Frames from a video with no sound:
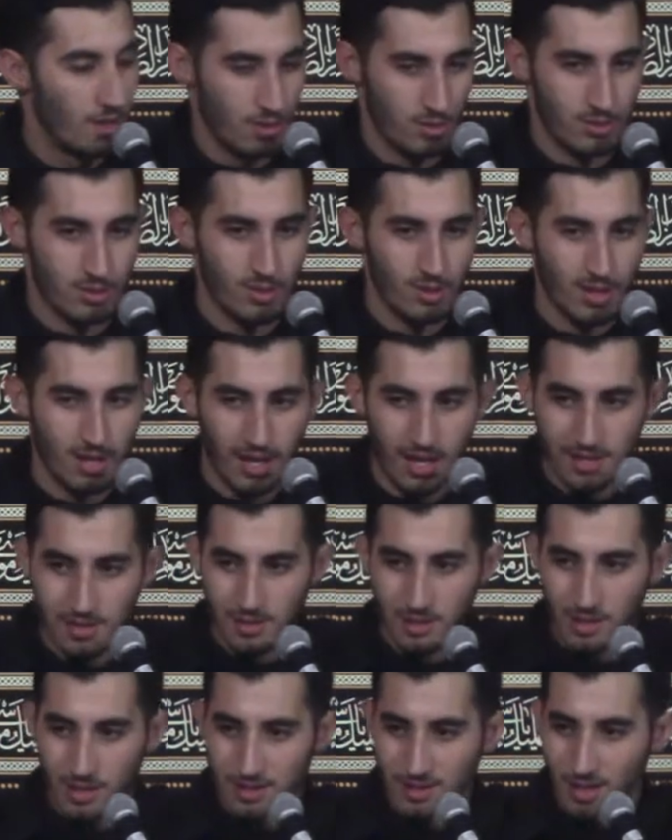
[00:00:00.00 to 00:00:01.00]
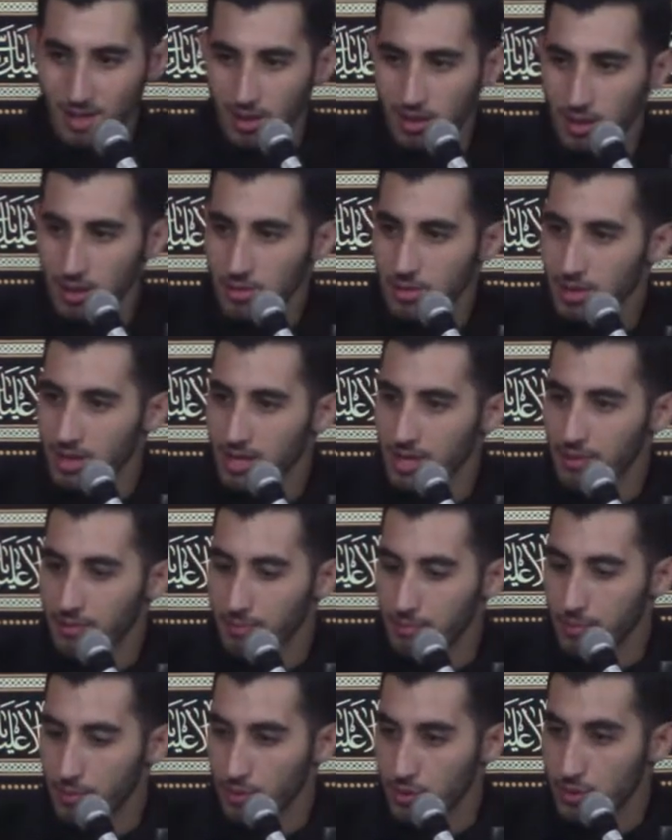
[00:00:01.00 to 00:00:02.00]
Rasulullah
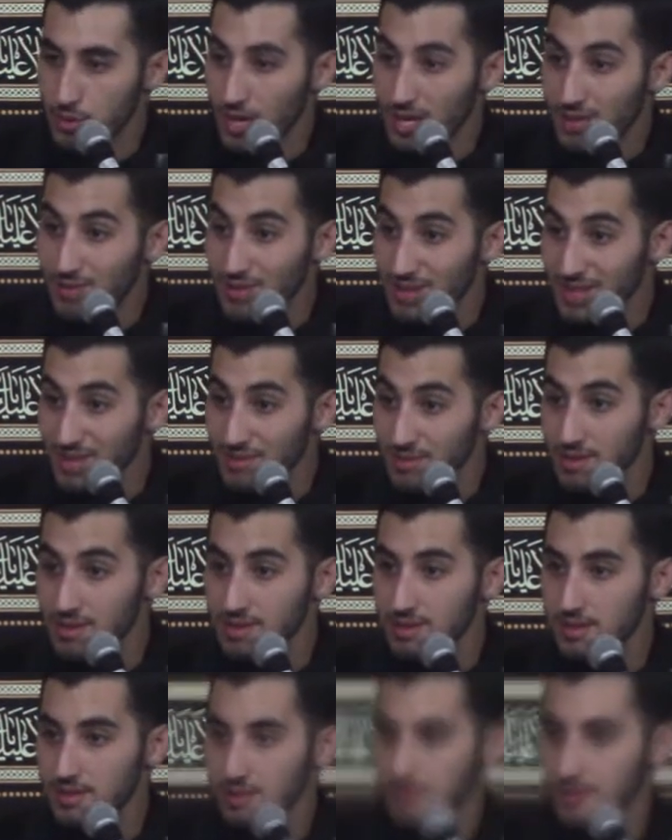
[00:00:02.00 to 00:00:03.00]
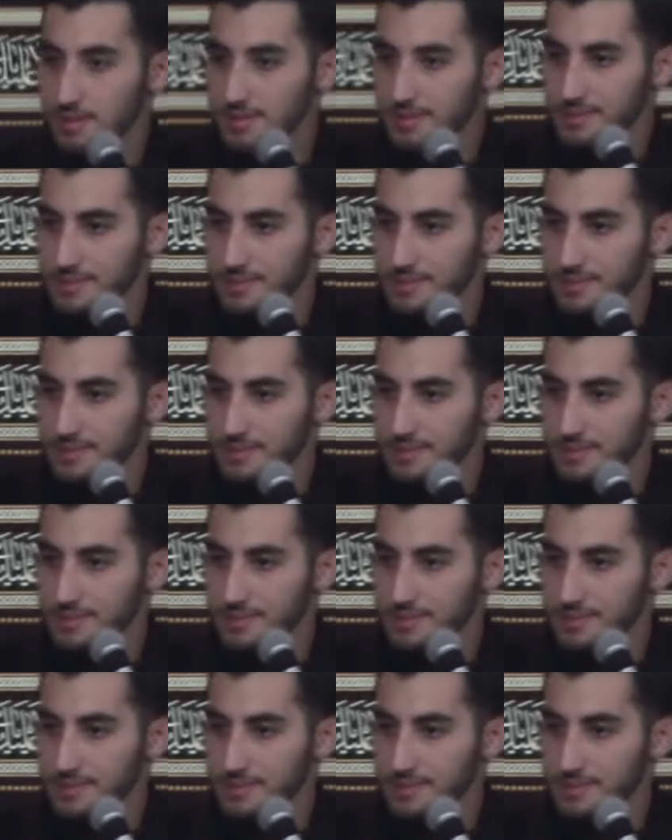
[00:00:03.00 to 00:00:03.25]
portrayed forgiveness